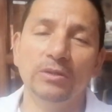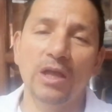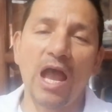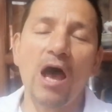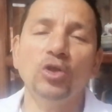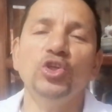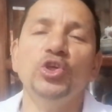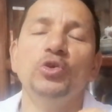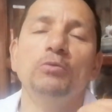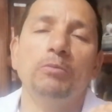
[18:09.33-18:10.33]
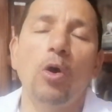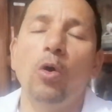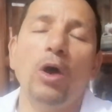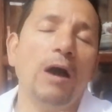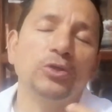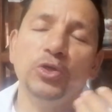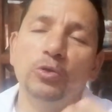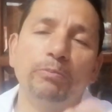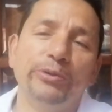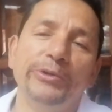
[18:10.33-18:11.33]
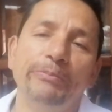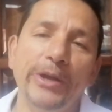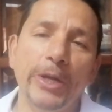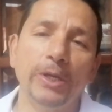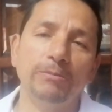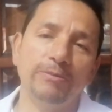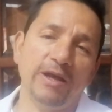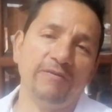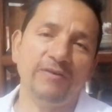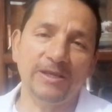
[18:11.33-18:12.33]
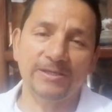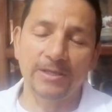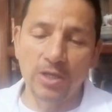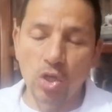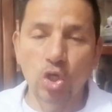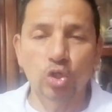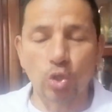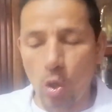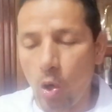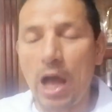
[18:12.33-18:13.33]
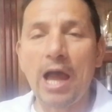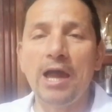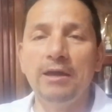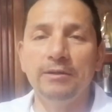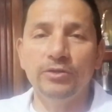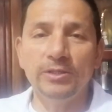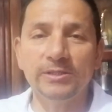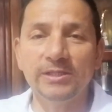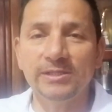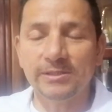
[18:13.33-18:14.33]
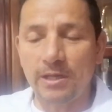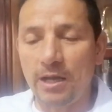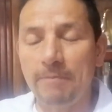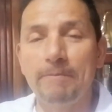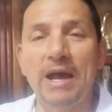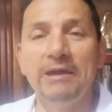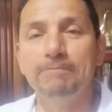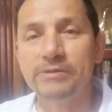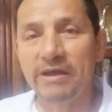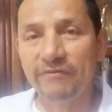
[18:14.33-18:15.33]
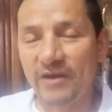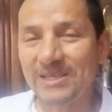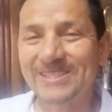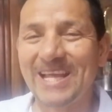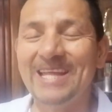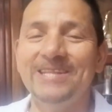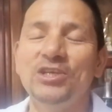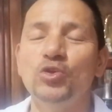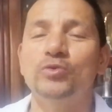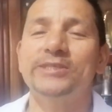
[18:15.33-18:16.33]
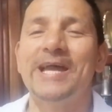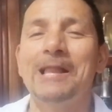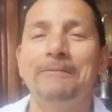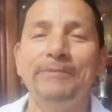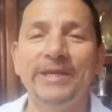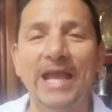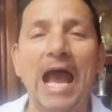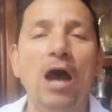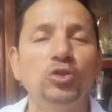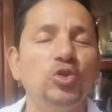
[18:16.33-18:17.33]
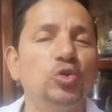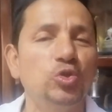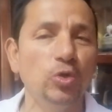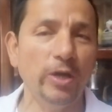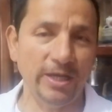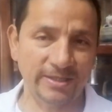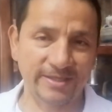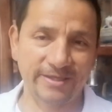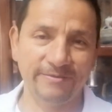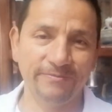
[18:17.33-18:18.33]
How do you prepare breakfast? So this is my breakfast, and then you tell me how you do it.